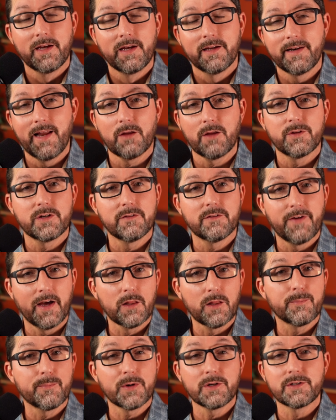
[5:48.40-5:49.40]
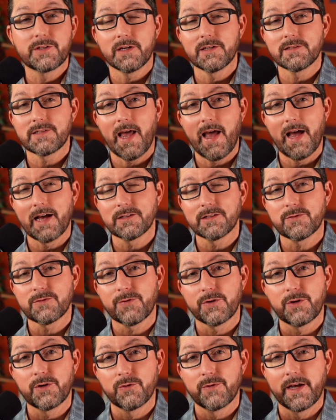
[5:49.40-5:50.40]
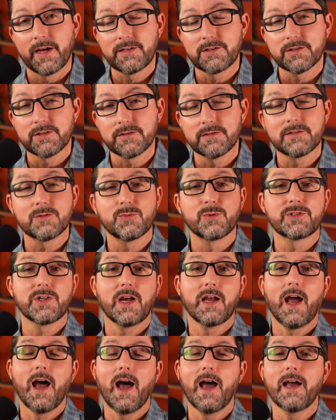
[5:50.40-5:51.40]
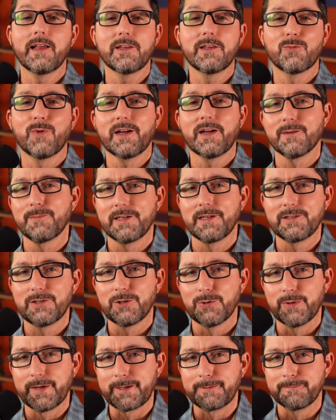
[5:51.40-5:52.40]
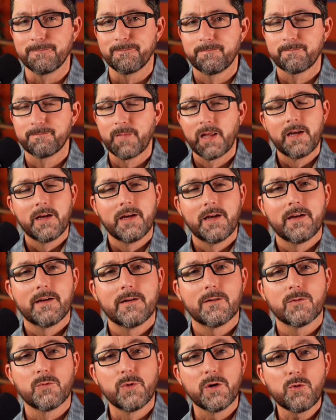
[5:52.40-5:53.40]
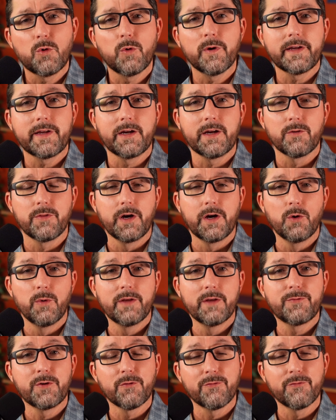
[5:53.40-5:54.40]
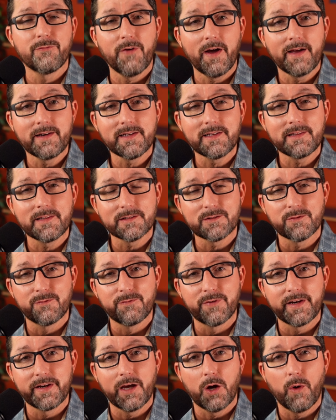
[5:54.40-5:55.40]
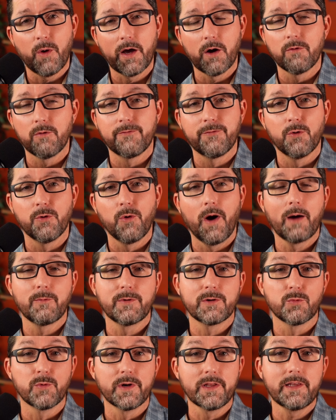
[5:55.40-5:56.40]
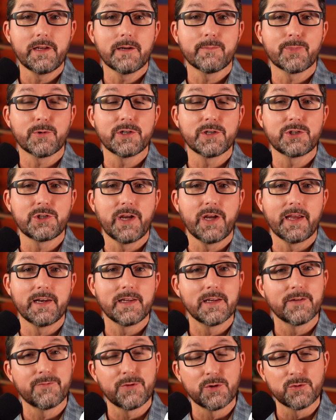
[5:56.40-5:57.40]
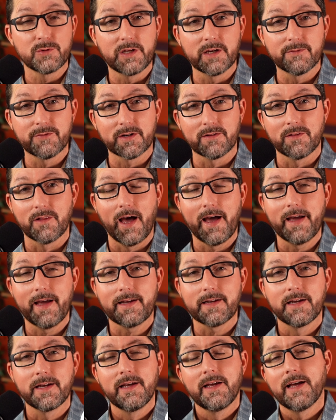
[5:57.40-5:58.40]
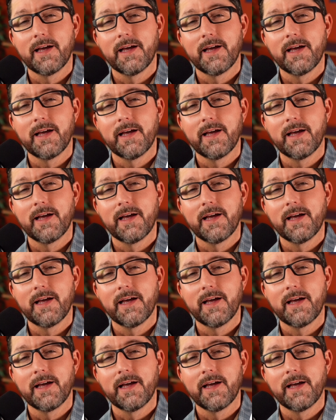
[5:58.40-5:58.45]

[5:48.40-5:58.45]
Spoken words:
Now, the developer does ask for donations, which I highly recommend doing. Real quick here though, if you're finding this video helpful, I would really appreciate it if you give it a like.